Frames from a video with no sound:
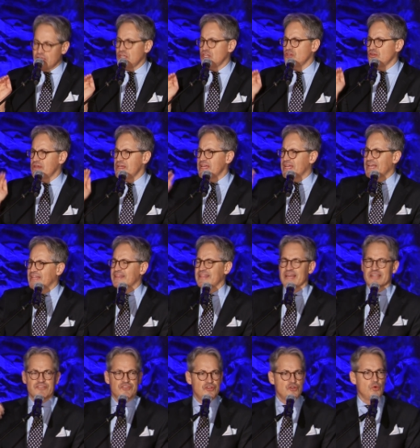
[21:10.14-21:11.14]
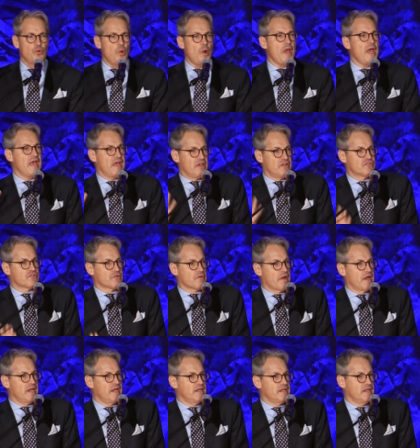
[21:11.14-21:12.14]
you can get that two ways,
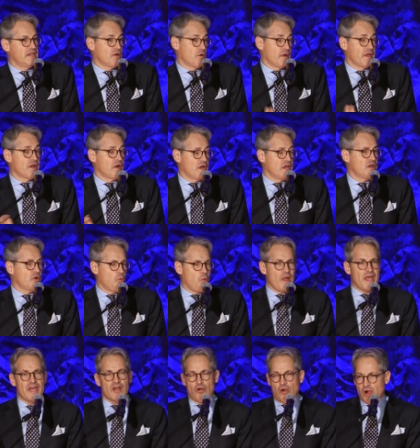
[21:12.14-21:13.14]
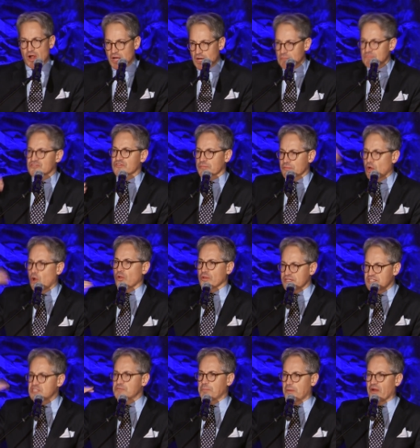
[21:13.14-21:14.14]
right? You know, in a, in a way, it all comes from the
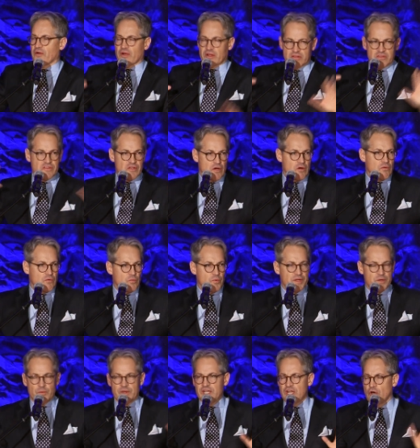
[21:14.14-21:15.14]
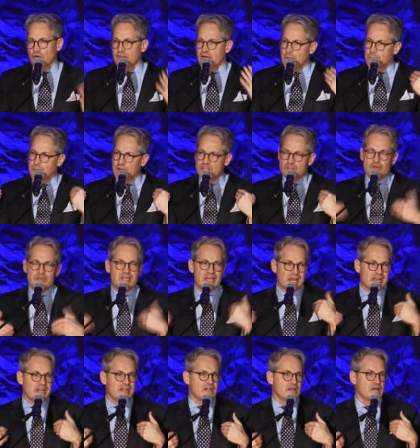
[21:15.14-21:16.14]
Holy Spirit, so we, we know that. But you can
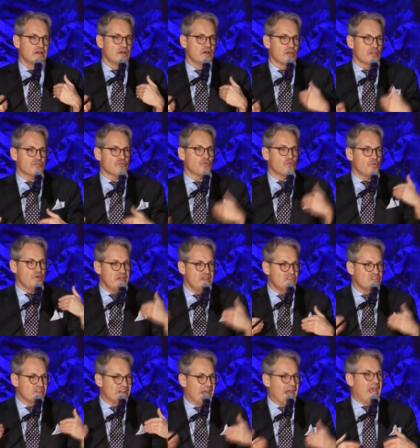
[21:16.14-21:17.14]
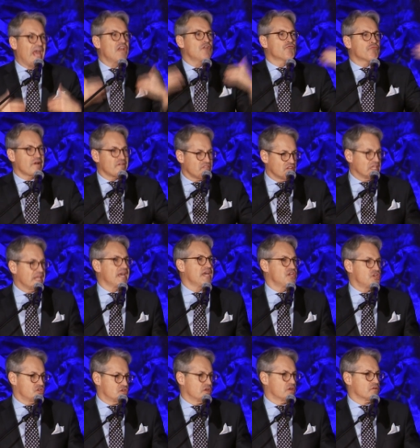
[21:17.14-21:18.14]
get it through reason and
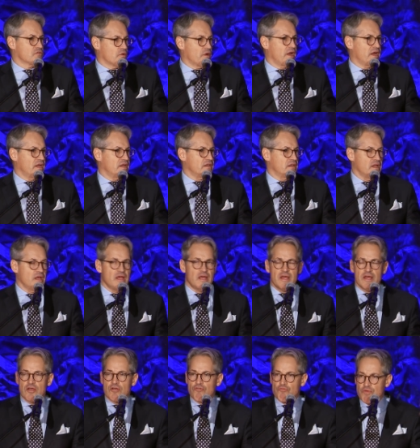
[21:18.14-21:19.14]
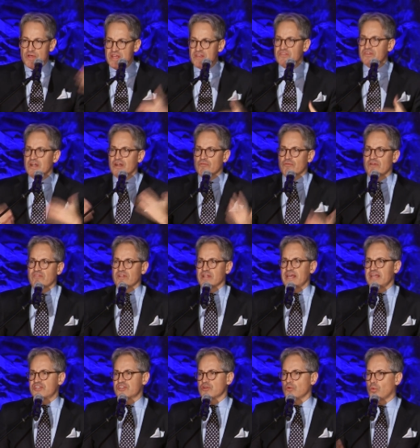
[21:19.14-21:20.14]
revelation, right? Reason and
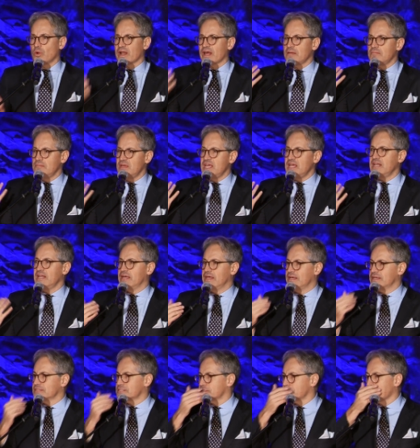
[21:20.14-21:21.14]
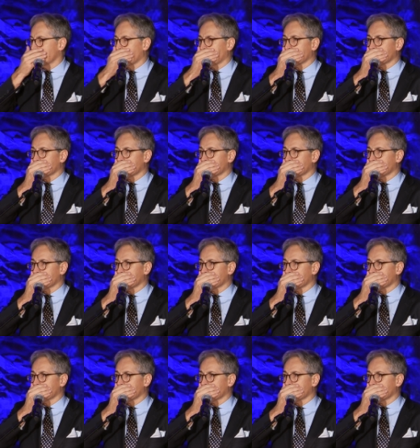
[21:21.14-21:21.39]
revelation, what I mean is